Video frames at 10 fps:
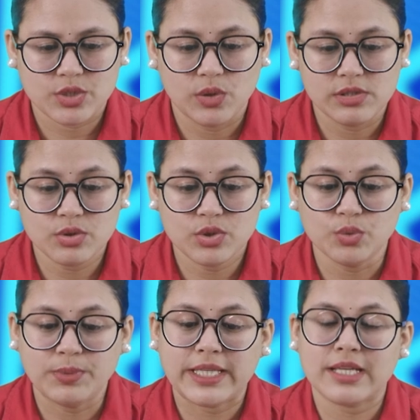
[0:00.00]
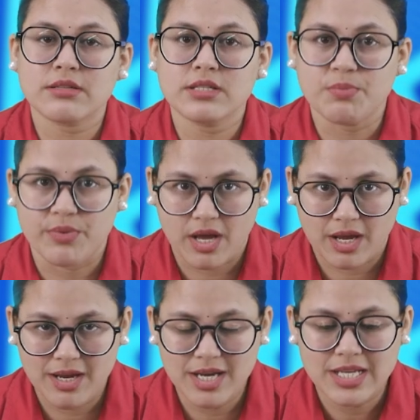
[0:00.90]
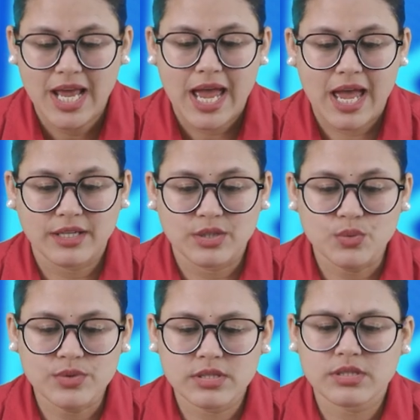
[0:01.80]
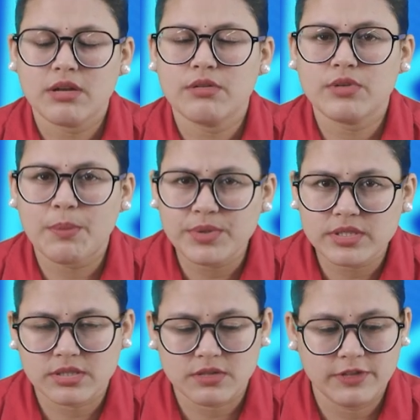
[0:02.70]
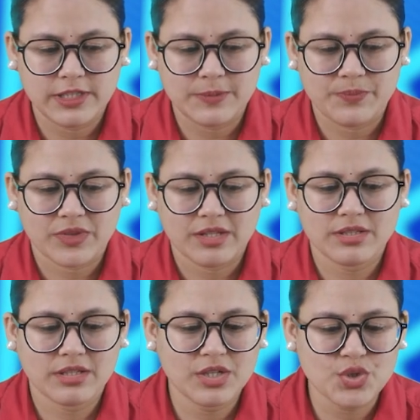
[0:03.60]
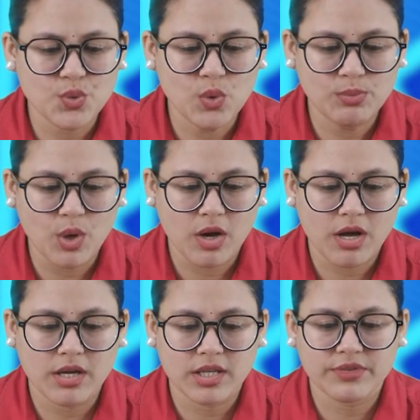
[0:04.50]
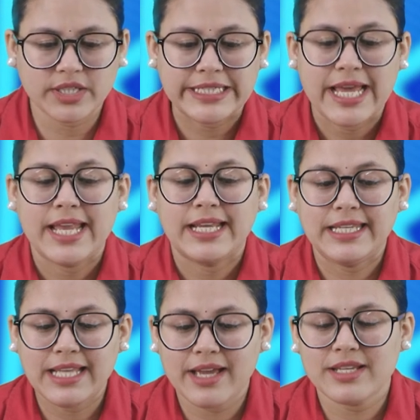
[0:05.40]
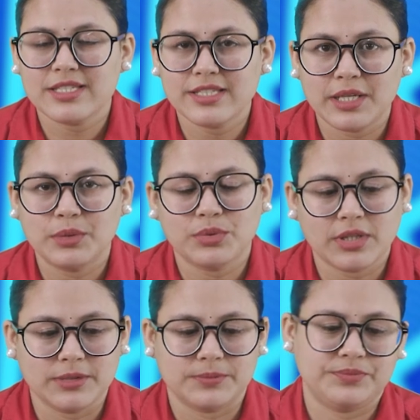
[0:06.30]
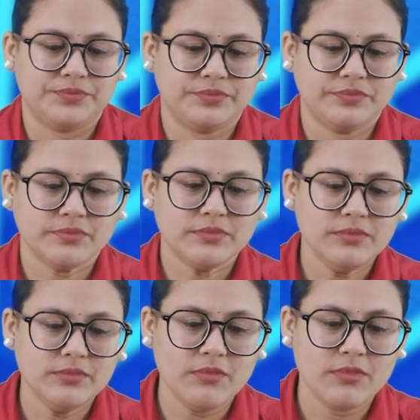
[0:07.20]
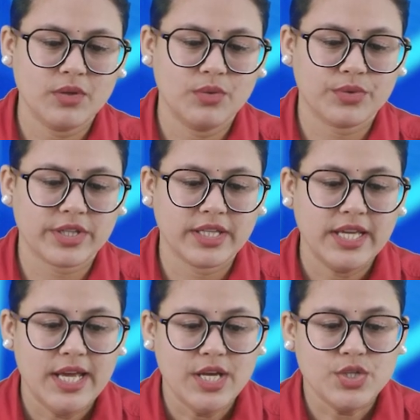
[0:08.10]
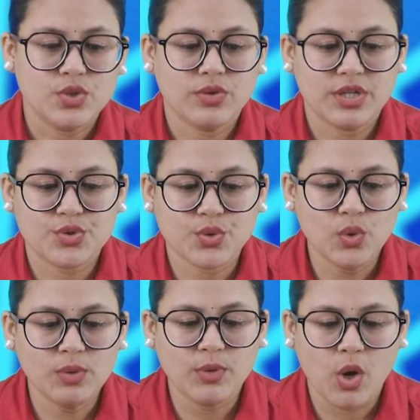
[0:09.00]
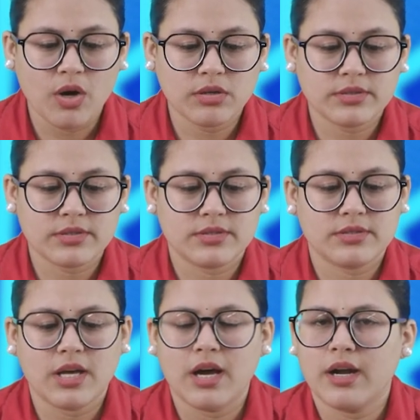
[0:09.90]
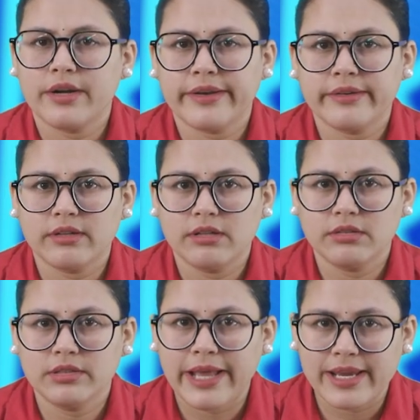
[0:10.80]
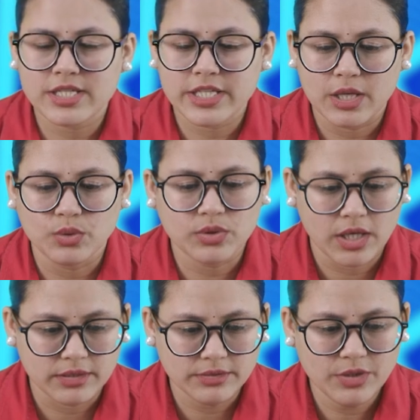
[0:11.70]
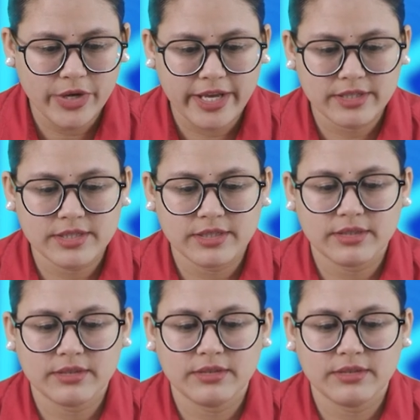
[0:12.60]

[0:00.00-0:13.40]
It also duplicates a sprite and use it repetitively. The control block are given in light yellow color. Okay. So control blocks are in light yellow color, and